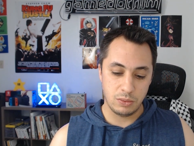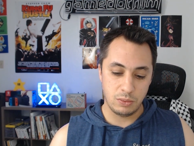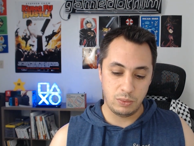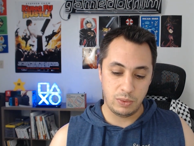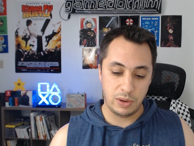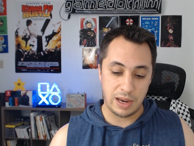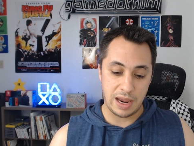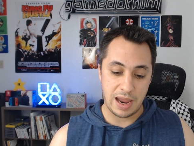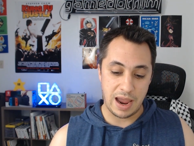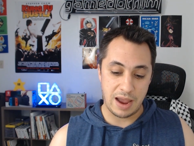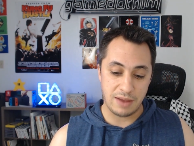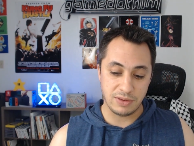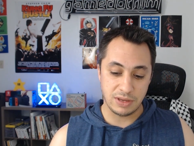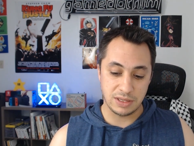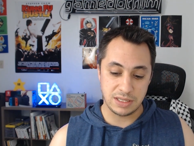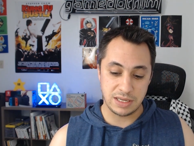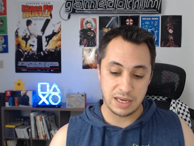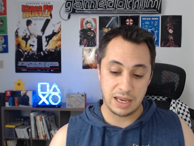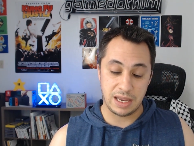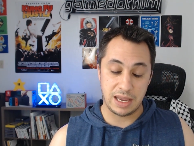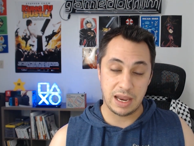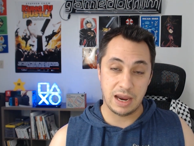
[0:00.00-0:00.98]
We have to
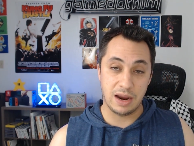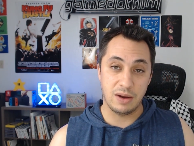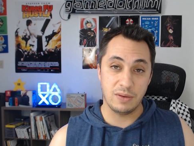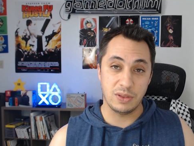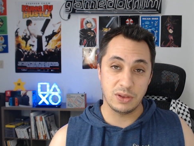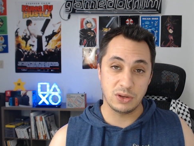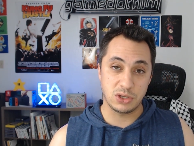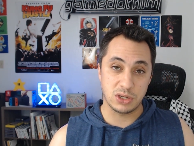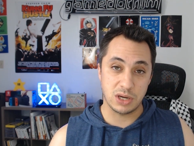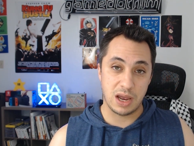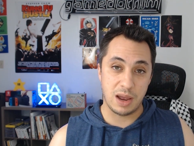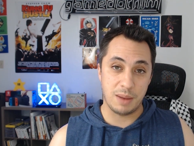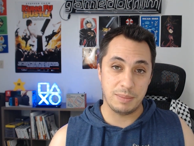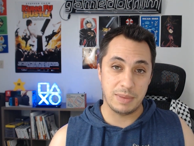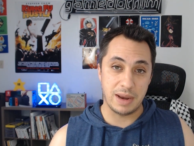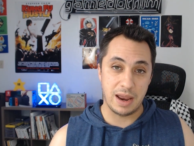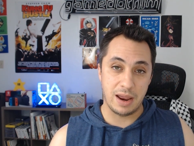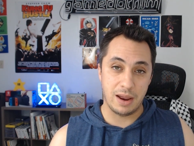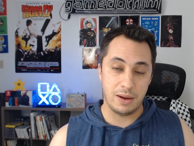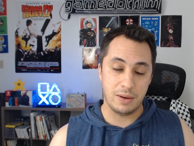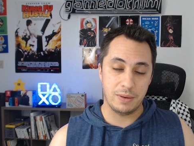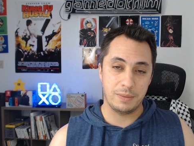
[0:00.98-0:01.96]
take care of the job
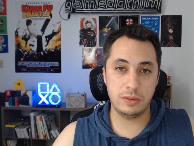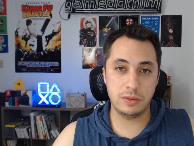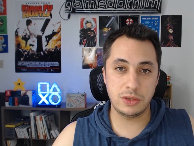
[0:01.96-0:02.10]
now.